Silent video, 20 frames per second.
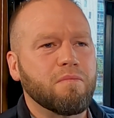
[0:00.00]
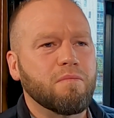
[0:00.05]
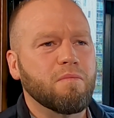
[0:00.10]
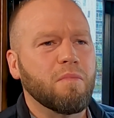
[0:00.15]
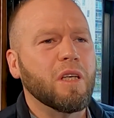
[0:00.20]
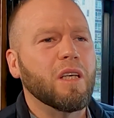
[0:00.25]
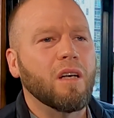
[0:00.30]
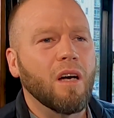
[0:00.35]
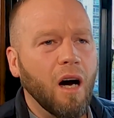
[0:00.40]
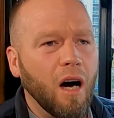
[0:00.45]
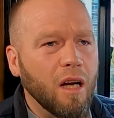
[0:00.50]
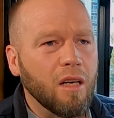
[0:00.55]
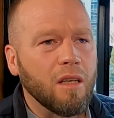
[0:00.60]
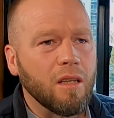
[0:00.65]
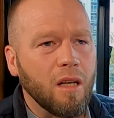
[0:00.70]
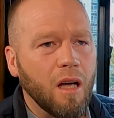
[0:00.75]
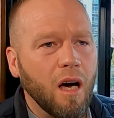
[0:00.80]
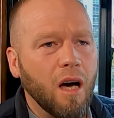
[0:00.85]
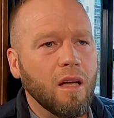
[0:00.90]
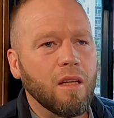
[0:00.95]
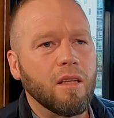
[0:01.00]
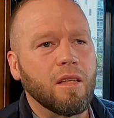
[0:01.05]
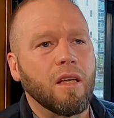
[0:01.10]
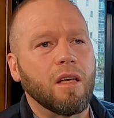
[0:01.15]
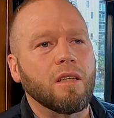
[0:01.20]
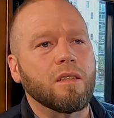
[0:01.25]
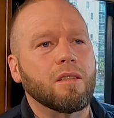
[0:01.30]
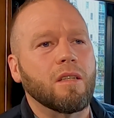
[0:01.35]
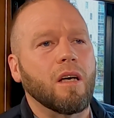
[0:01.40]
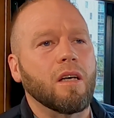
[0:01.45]
be gone a lot and
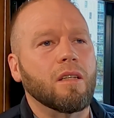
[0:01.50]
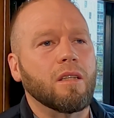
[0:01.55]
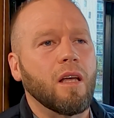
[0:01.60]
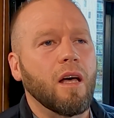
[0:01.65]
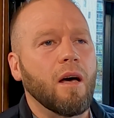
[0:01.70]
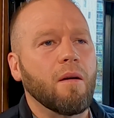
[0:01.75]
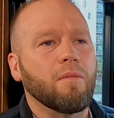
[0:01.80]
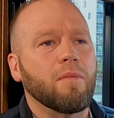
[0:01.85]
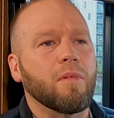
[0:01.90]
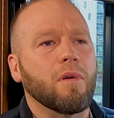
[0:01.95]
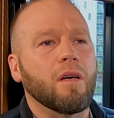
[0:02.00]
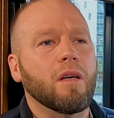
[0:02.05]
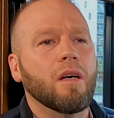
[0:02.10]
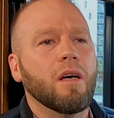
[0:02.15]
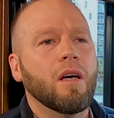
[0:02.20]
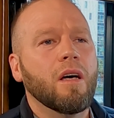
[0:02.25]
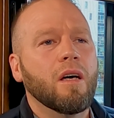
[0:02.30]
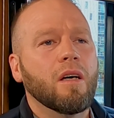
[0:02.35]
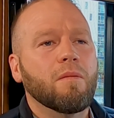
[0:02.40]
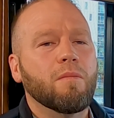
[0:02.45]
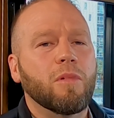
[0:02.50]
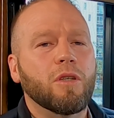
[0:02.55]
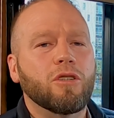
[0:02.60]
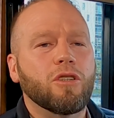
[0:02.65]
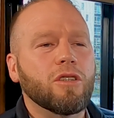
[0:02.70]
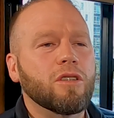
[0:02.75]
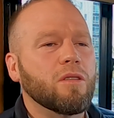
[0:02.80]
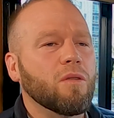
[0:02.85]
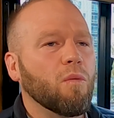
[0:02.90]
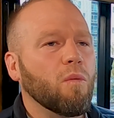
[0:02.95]
things like that. But
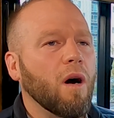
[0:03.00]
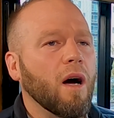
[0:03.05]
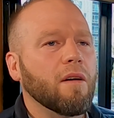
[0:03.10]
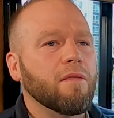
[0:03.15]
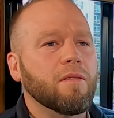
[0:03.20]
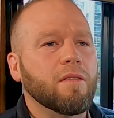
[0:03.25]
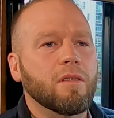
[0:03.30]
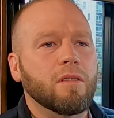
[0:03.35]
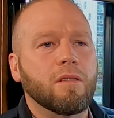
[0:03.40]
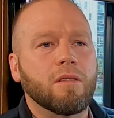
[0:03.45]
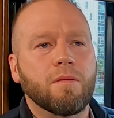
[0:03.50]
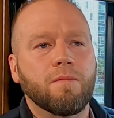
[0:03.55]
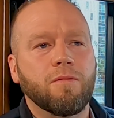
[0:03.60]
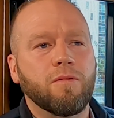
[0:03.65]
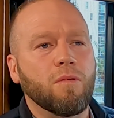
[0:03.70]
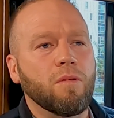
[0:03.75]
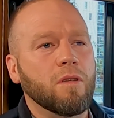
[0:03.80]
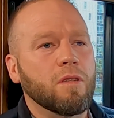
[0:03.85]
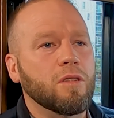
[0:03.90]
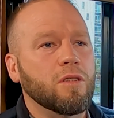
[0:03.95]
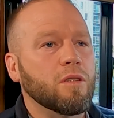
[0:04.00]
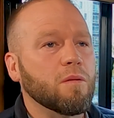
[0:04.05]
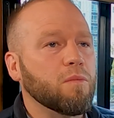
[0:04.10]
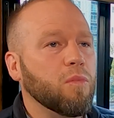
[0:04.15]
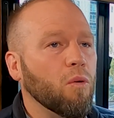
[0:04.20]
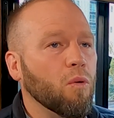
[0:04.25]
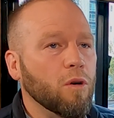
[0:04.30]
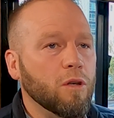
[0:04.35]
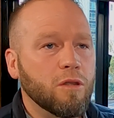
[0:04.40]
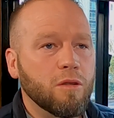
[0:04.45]
just a wife that fully
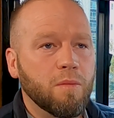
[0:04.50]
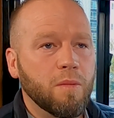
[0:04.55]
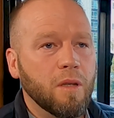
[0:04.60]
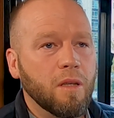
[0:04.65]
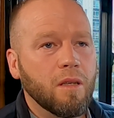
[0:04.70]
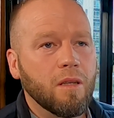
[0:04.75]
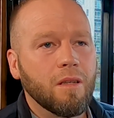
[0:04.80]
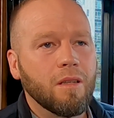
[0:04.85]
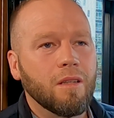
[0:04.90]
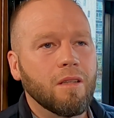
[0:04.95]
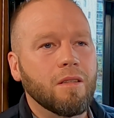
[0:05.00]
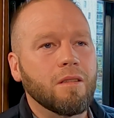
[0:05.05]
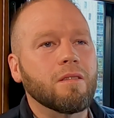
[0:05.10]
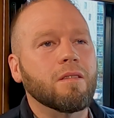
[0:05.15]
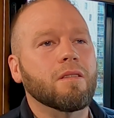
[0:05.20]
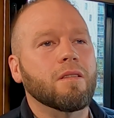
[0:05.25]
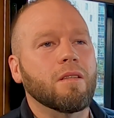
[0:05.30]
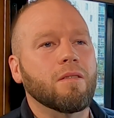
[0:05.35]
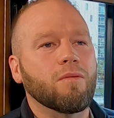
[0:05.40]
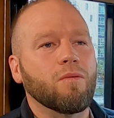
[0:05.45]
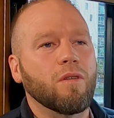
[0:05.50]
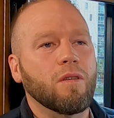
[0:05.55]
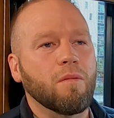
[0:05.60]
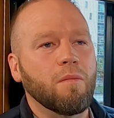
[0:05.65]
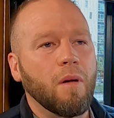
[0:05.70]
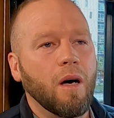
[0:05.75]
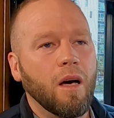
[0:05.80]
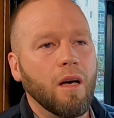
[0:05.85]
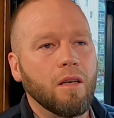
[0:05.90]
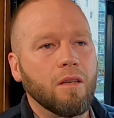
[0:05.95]
supports me is one of
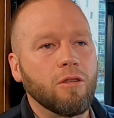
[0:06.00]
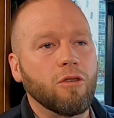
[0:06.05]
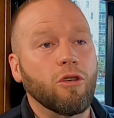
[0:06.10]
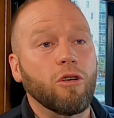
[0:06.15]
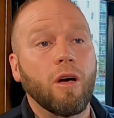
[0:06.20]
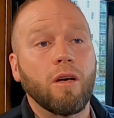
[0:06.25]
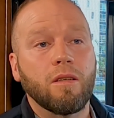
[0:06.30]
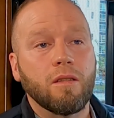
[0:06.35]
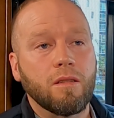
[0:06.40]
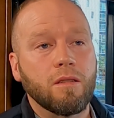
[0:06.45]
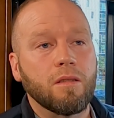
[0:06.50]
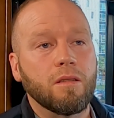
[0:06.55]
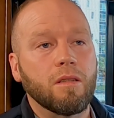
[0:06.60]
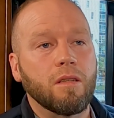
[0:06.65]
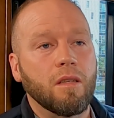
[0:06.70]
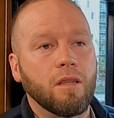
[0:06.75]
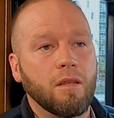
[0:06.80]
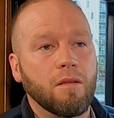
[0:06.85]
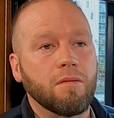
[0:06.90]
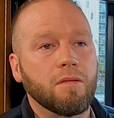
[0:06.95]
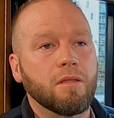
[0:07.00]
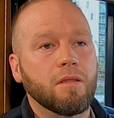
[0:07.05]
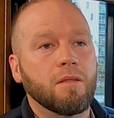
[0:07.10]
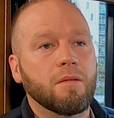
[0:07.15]
my greatest gifts.